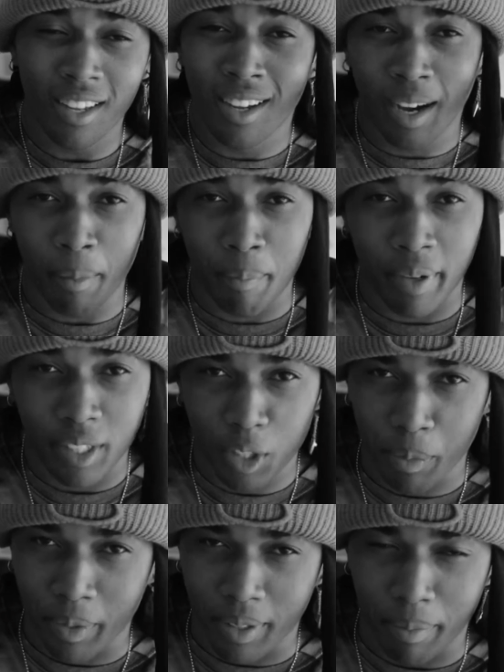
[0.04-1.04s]
I'm
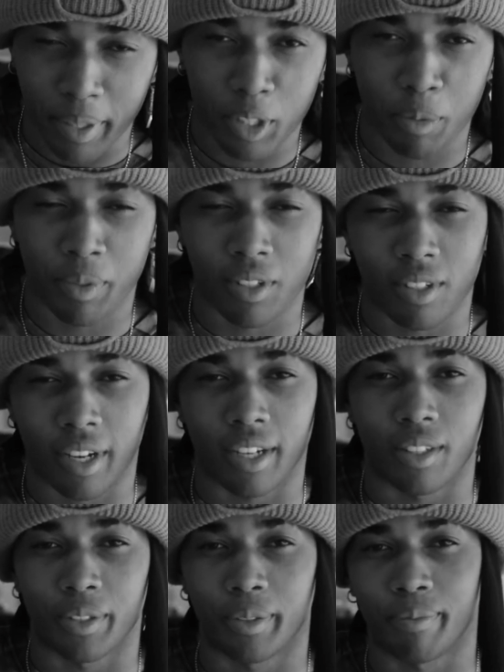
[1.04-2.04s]
Benjamin
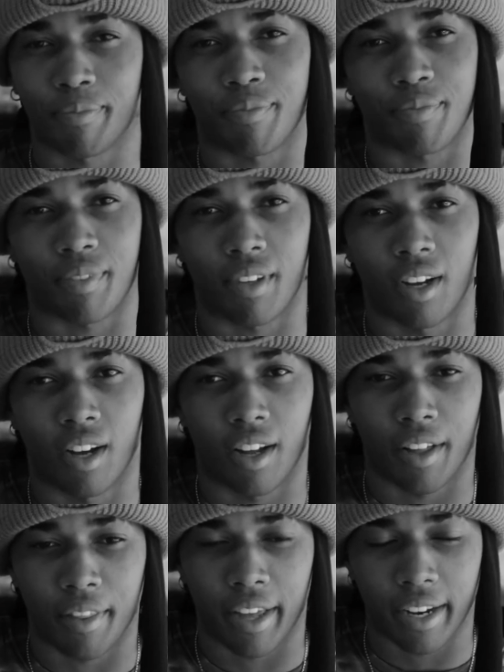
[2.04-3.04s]
Seiler.
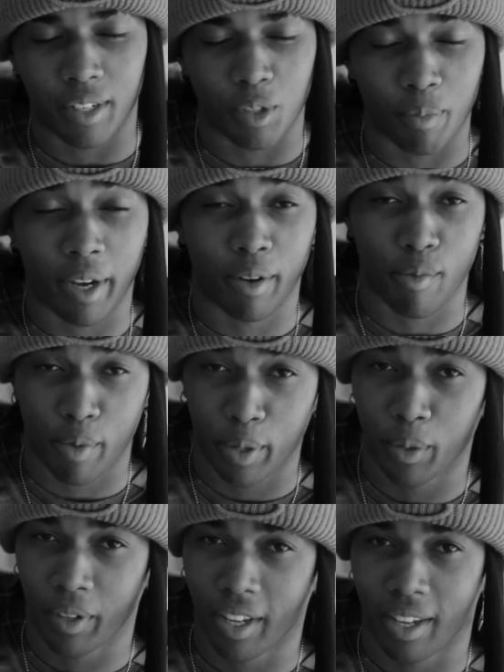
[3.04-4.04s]
That is my
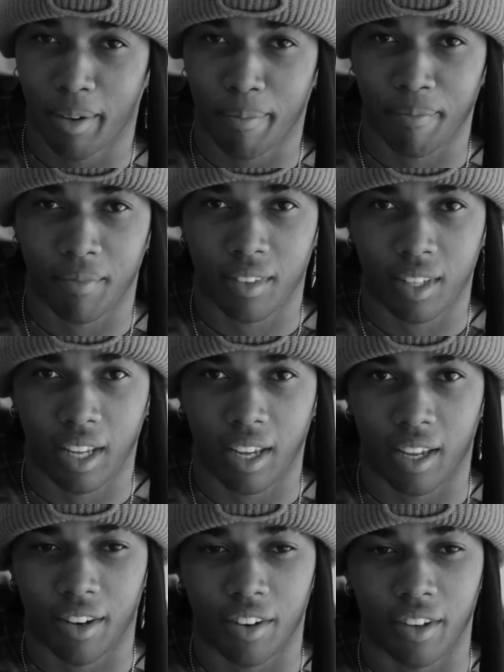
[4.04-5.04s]
real name.
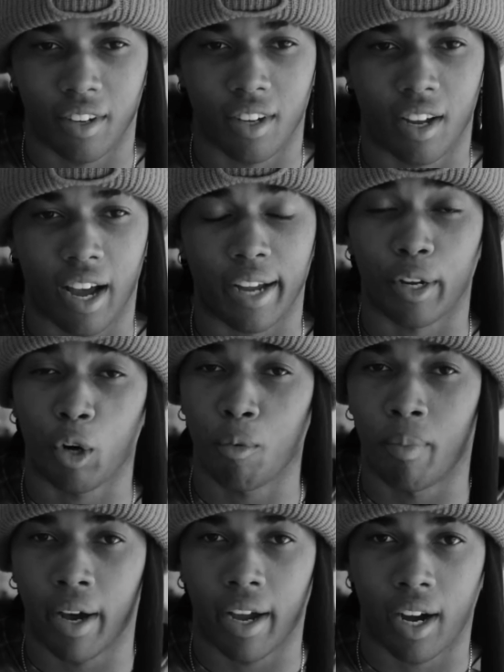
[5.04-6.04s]
And I go
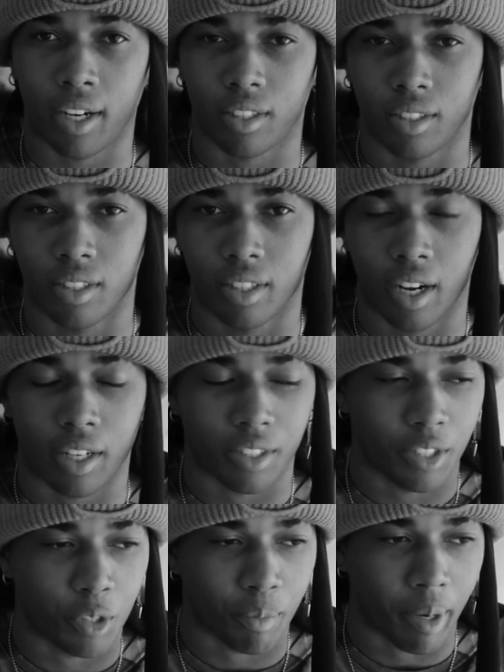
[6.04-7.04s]
by OXY.
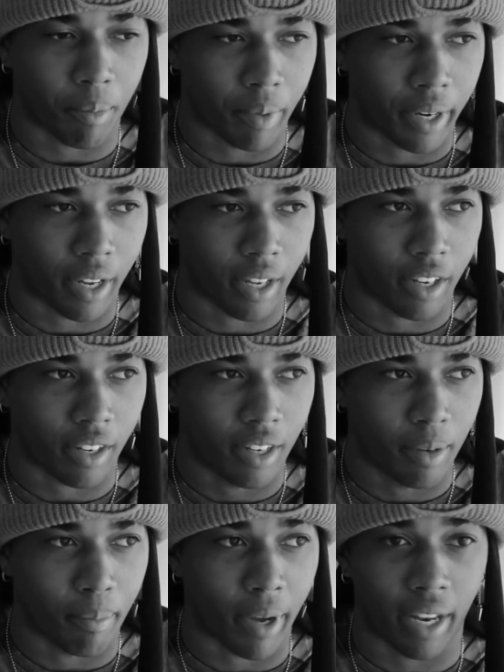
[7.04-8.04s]
OXY is my brand,
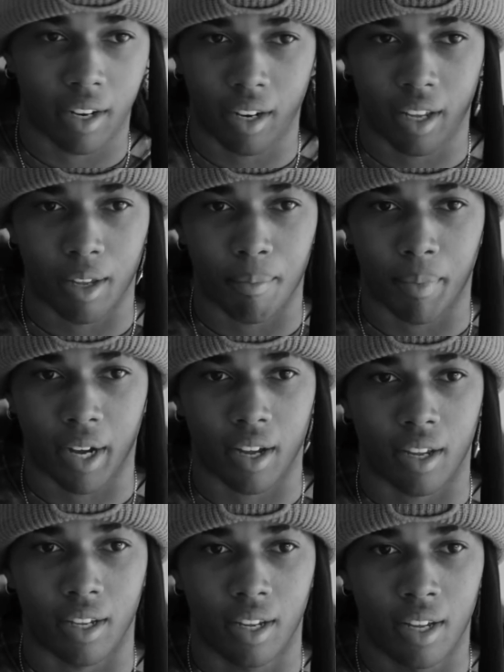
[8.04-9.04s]
my name,
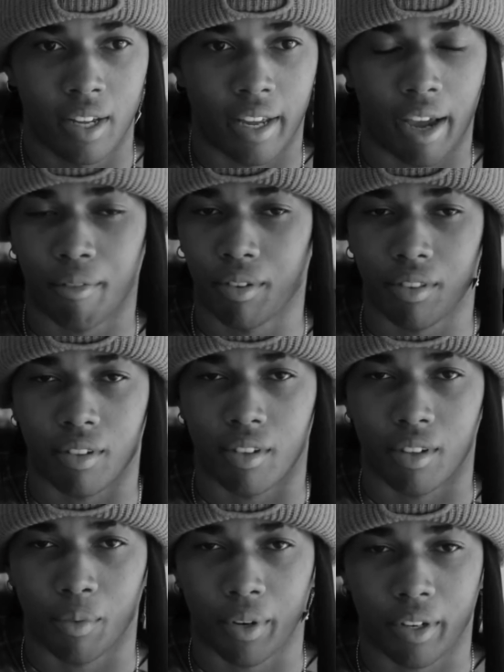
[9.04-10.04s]
my
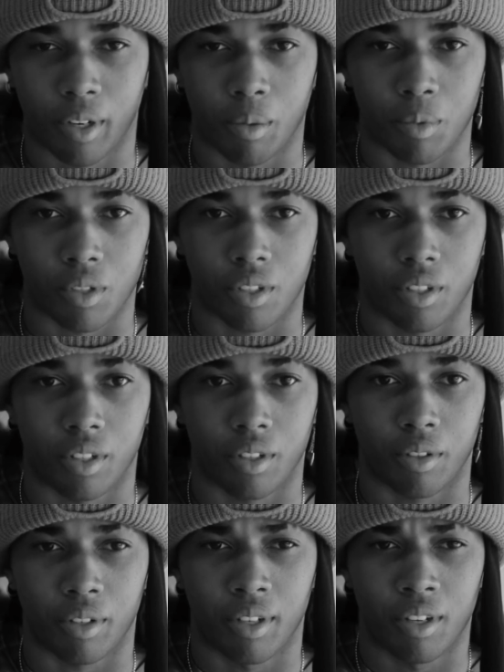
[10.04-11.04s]
everything when it comes
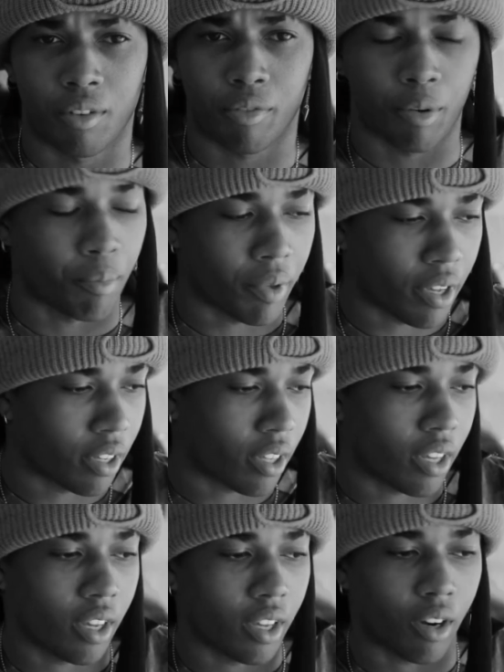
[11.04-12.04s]
to from being a
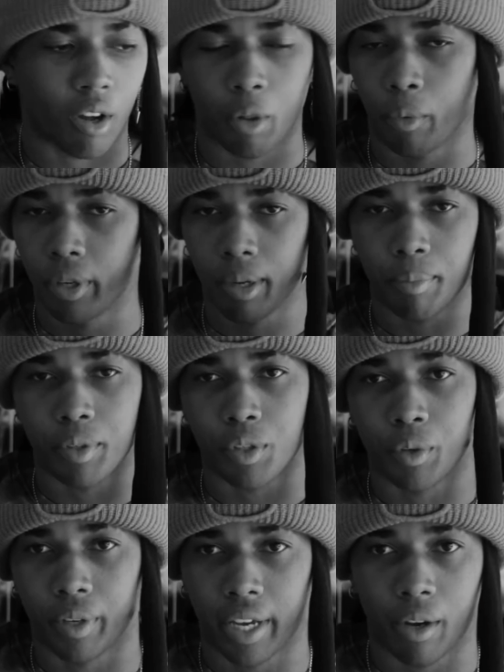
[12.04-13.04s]
kid all the way up
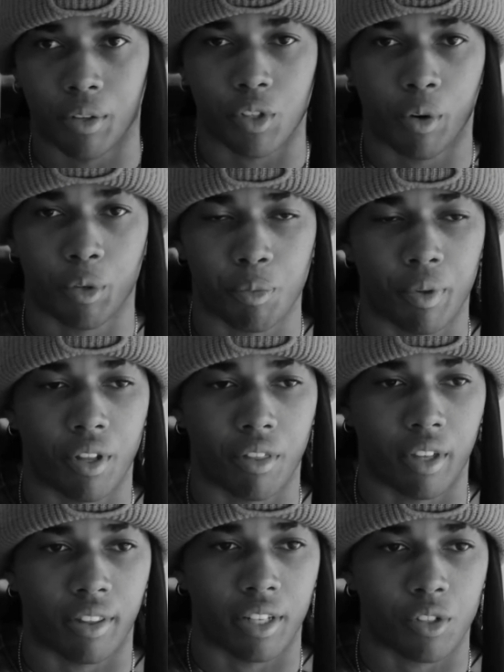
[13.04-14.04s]
until now. It's always been a
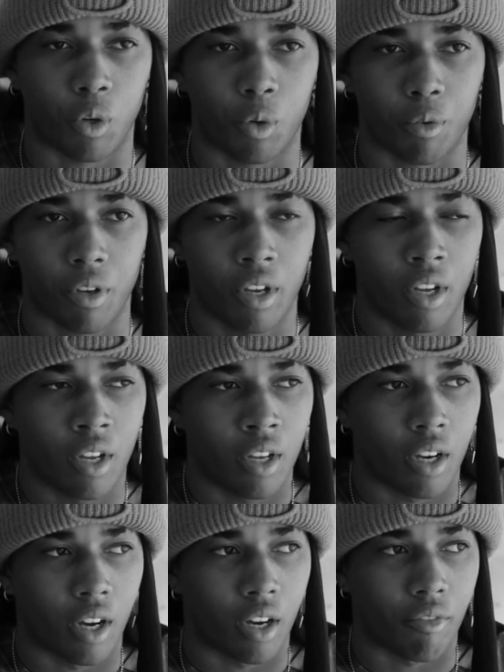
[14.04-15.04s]
thing that's held
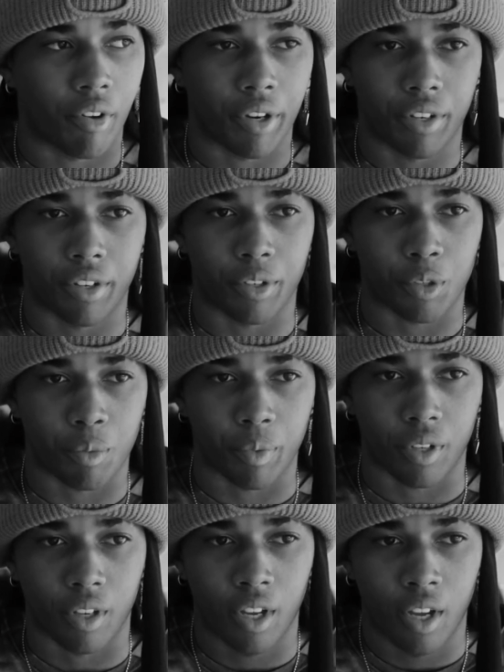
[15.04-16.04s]
very dear to me.